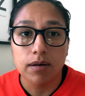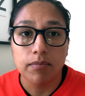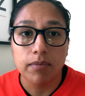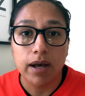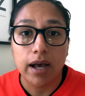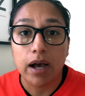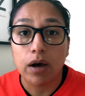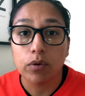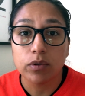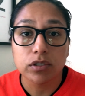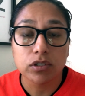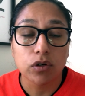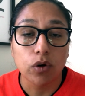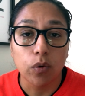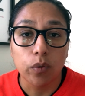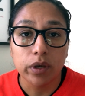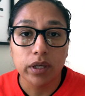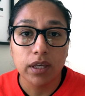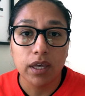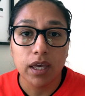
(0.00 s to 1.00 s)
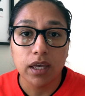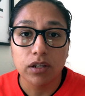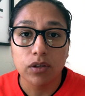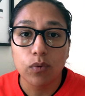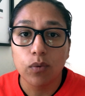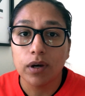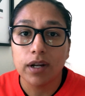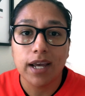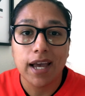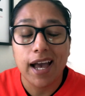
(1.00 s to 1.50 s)
how it's going, and you
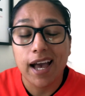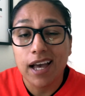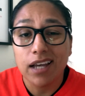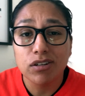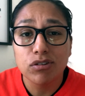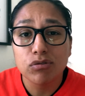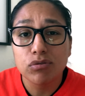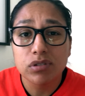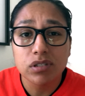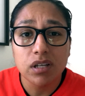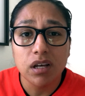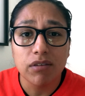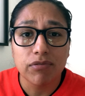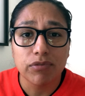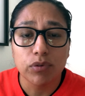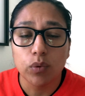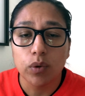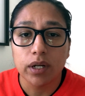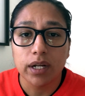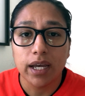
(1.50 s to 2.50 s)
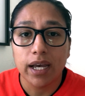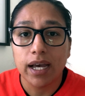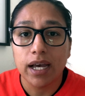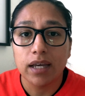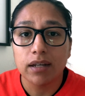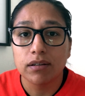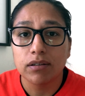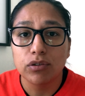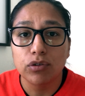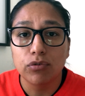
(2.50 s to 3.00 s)
want to add new stuff. You want to
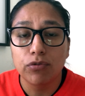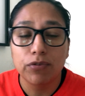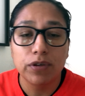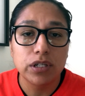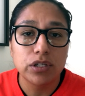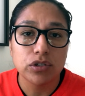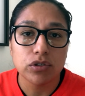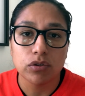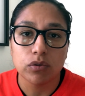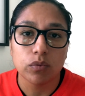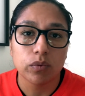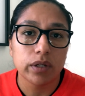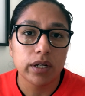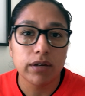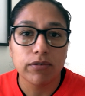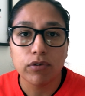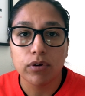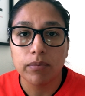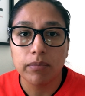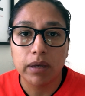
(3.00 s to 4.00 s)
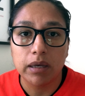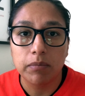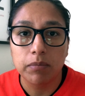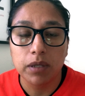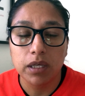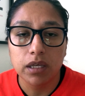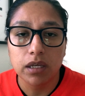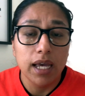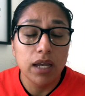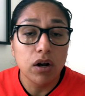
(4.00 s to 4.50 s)
add a new feature, whatever it may
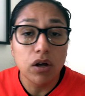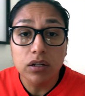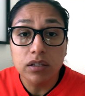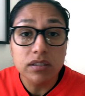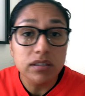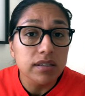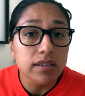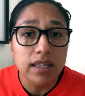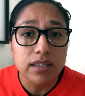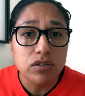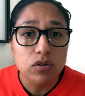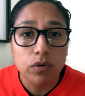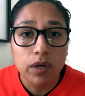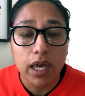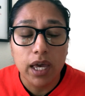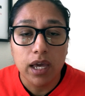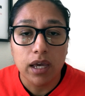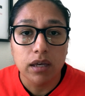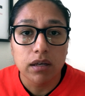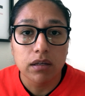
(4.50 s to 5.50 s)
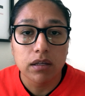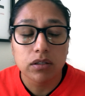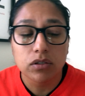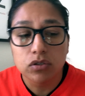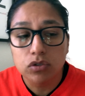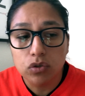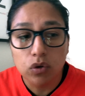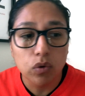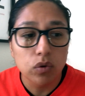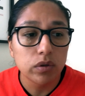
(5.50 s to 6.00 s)
be. And honestly, that's okay.
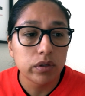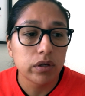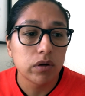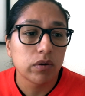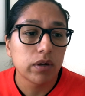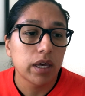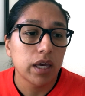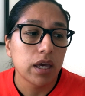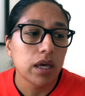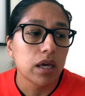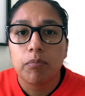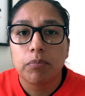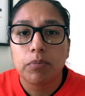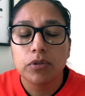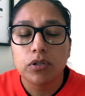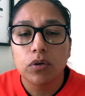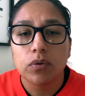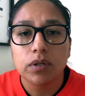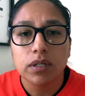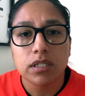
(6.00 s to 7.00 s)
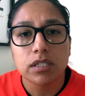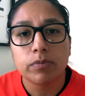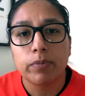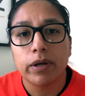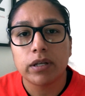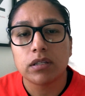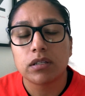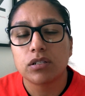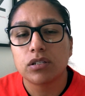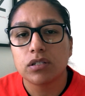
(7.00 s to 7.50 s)
It's totally okay. But don't
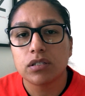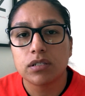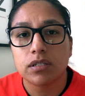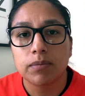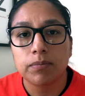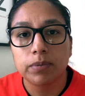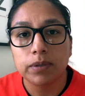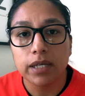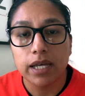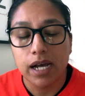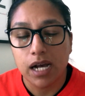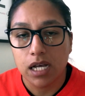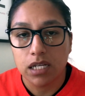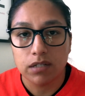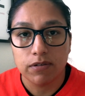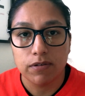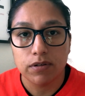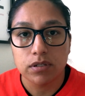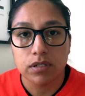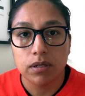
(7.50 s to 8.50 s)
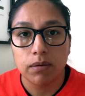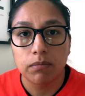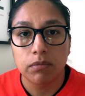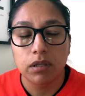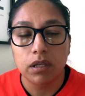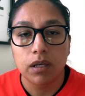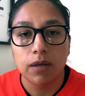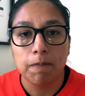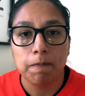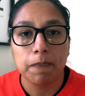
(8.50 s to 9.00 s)
expect to just simply ask for
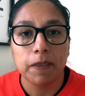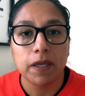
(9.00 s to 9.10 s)
something